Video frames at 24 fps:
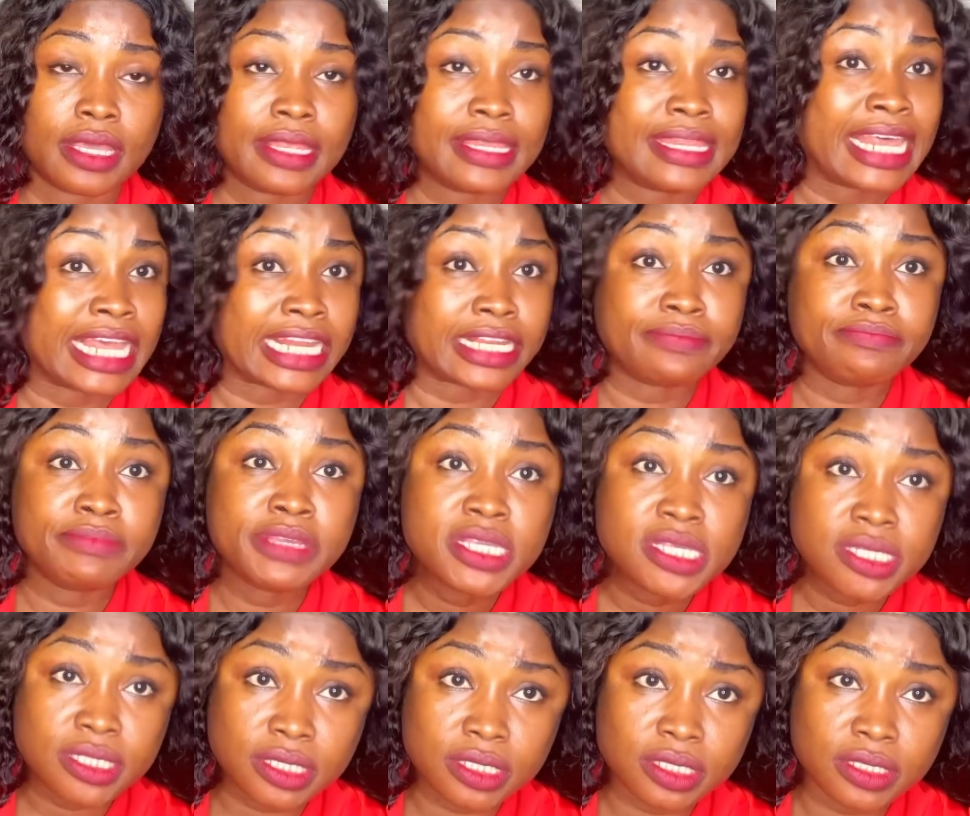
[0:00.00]
That
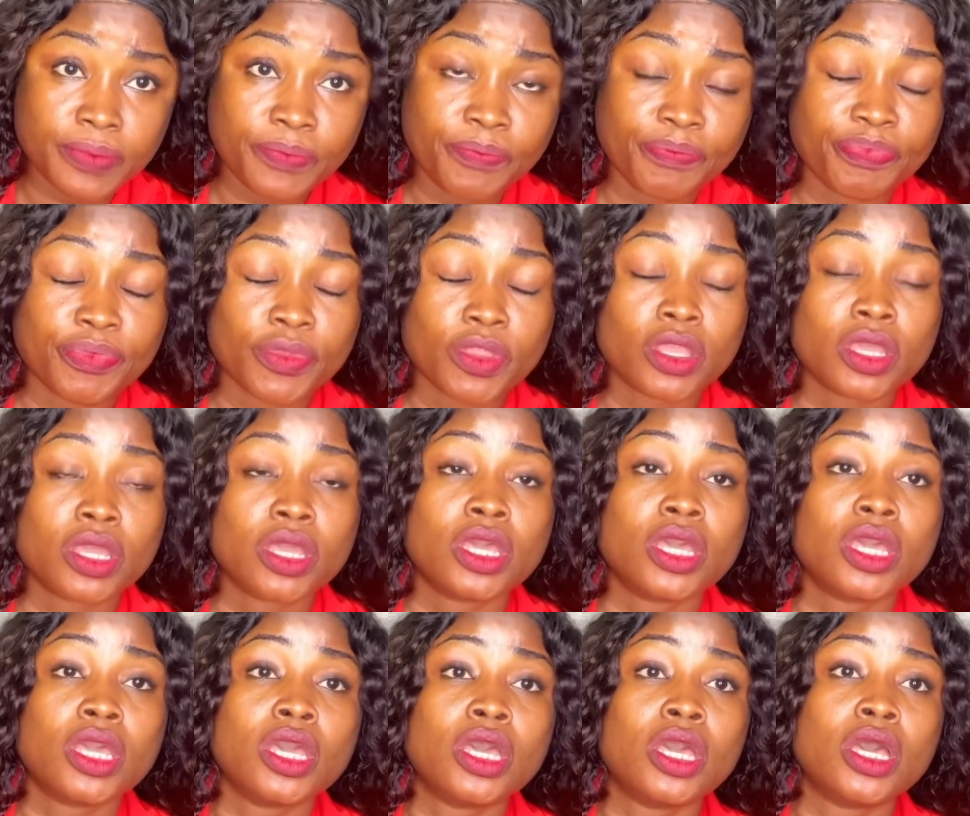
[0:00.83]
means
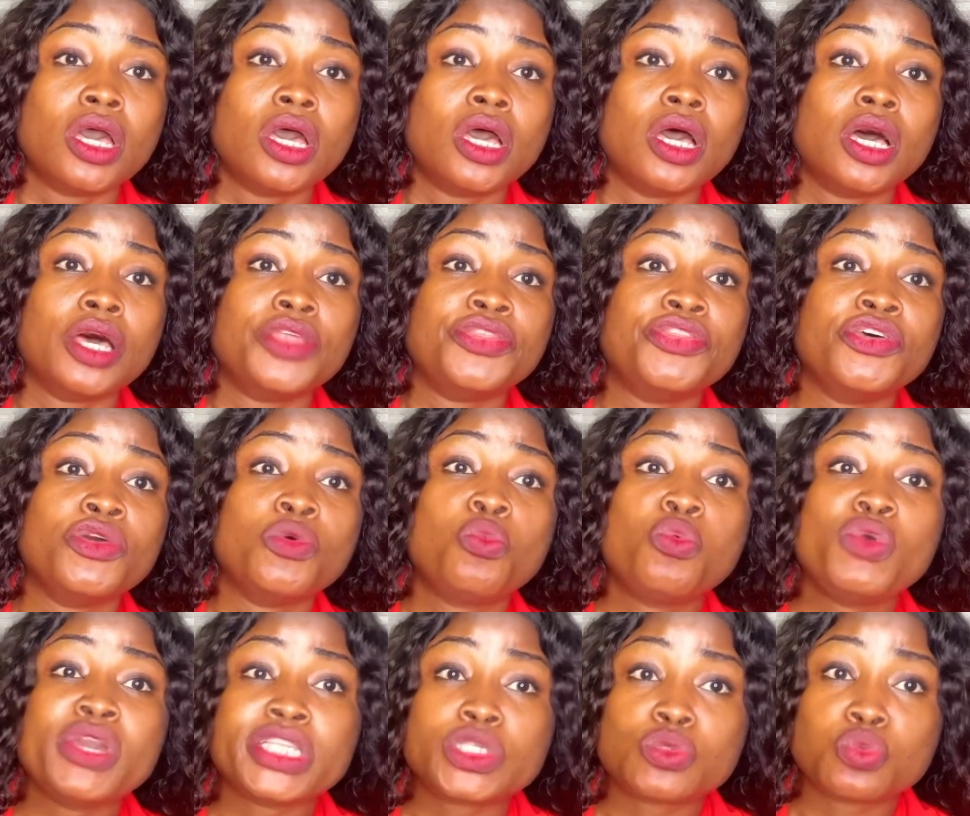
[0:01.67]
the
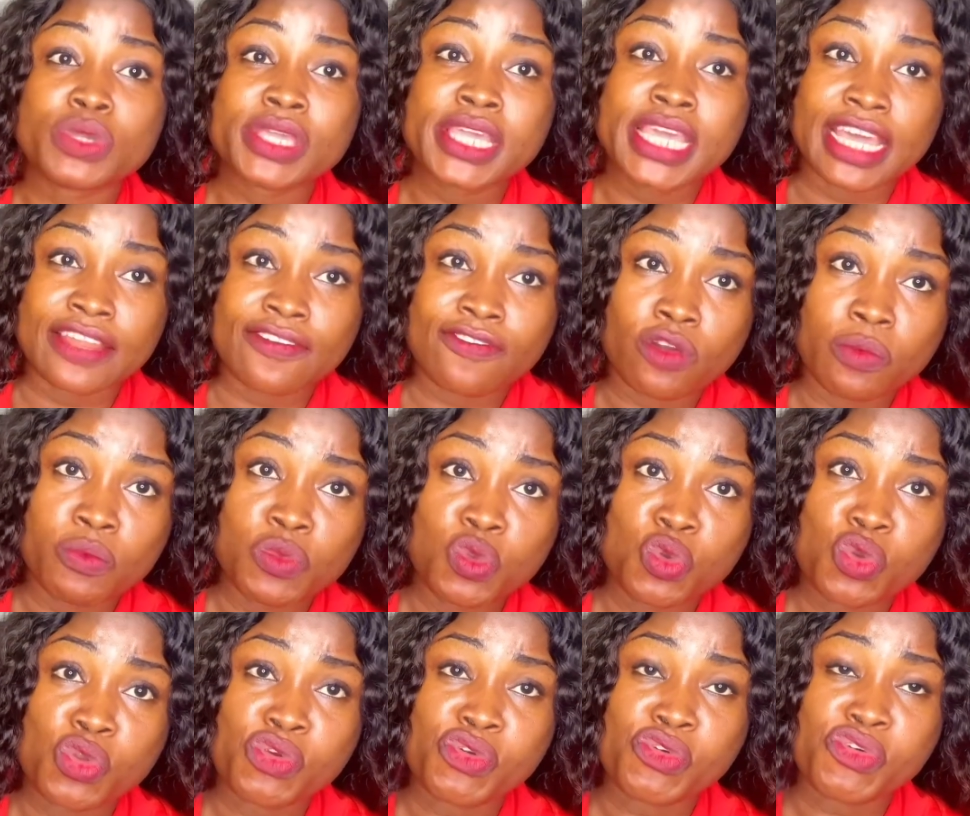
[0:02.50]
wheat we get from
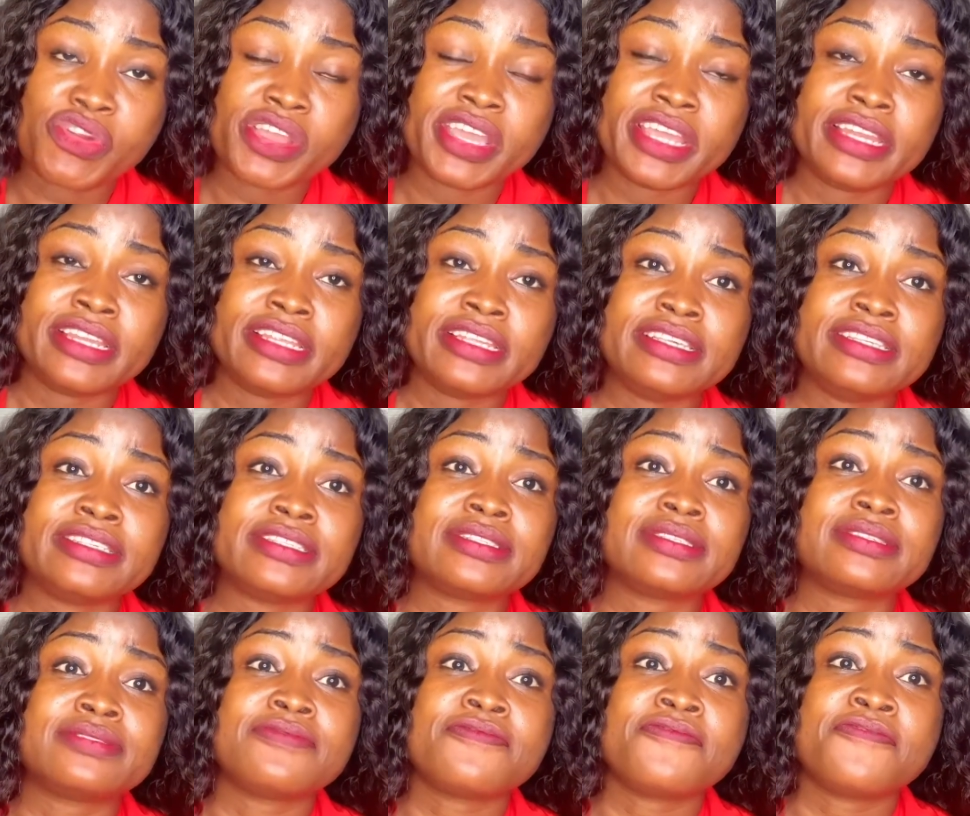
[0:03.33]
Ukraine
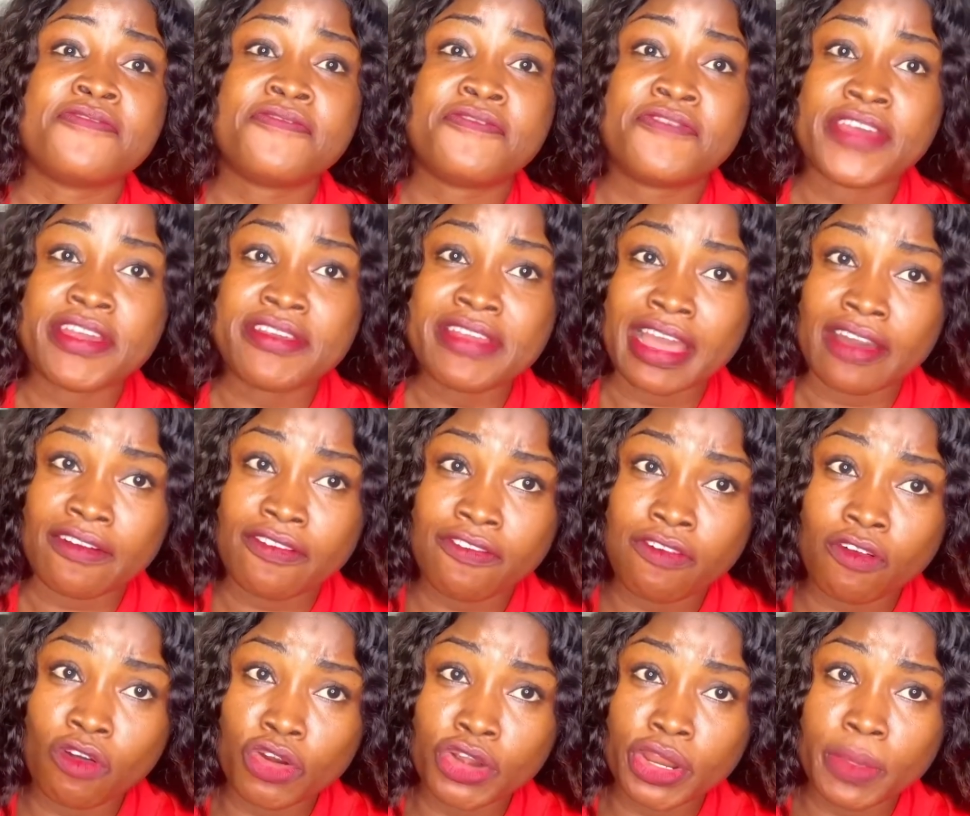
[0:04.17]
is very
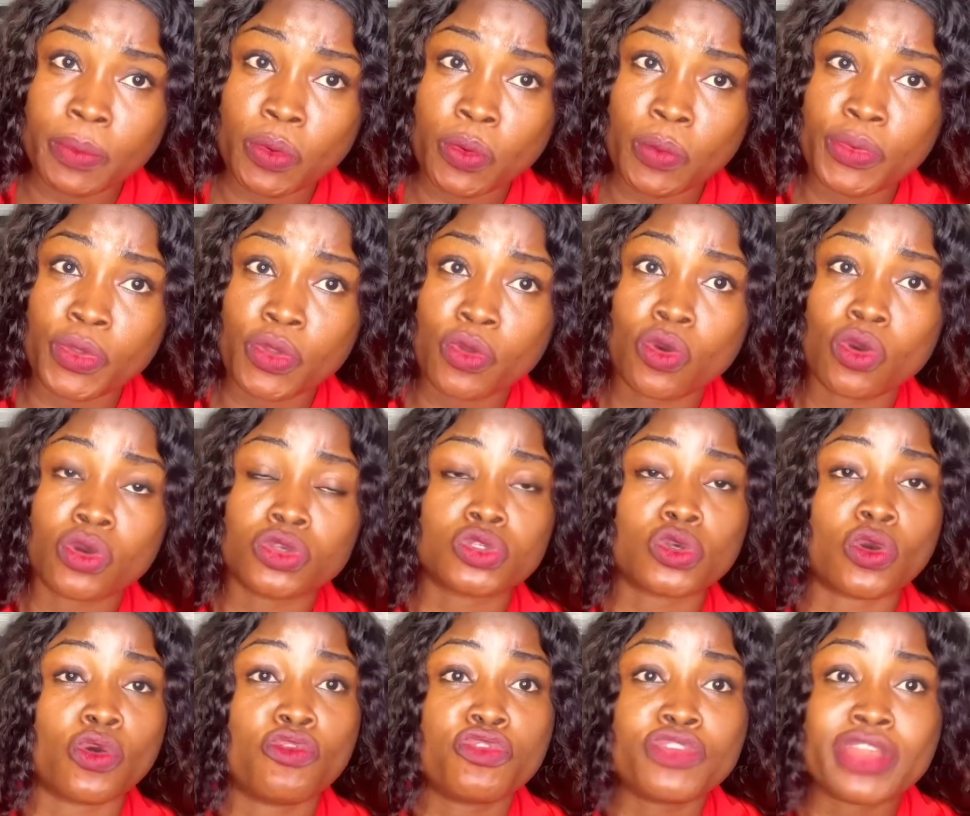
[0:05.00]
affordable
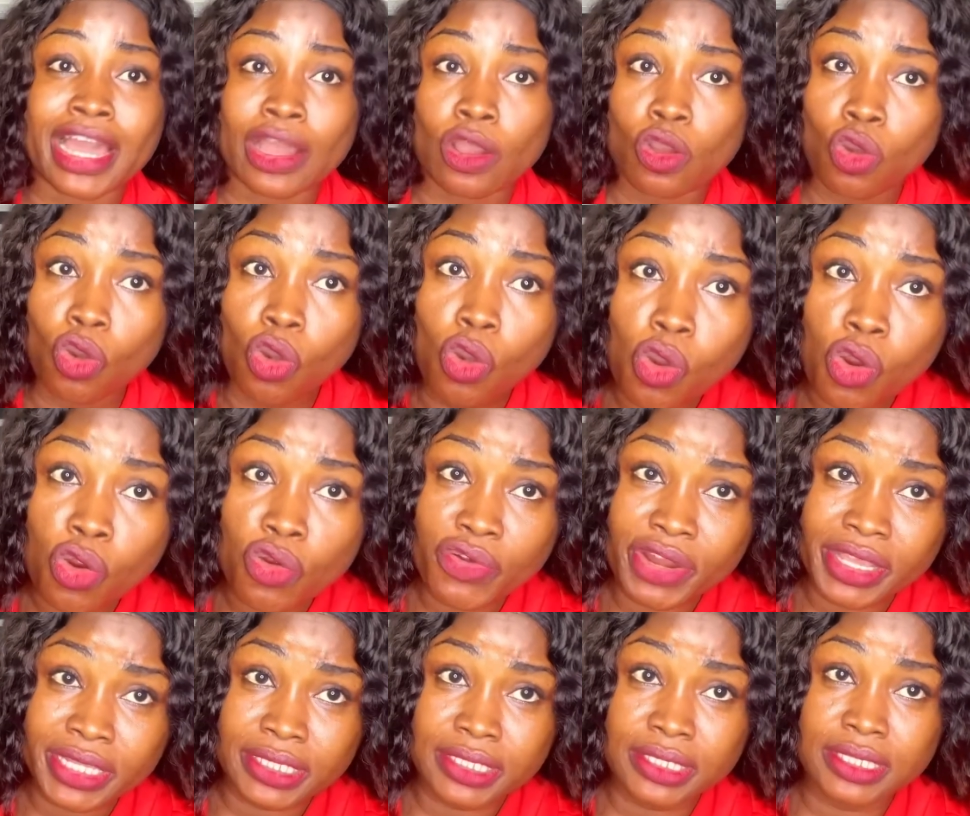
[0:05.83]
because of their
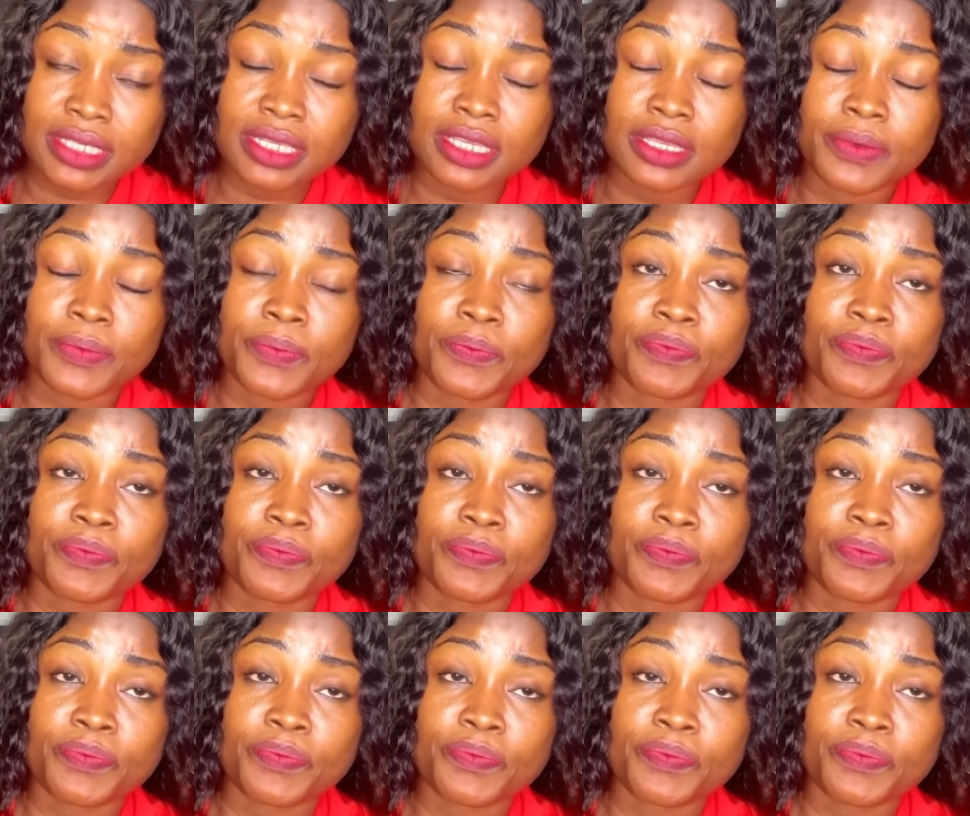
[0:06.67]
currency.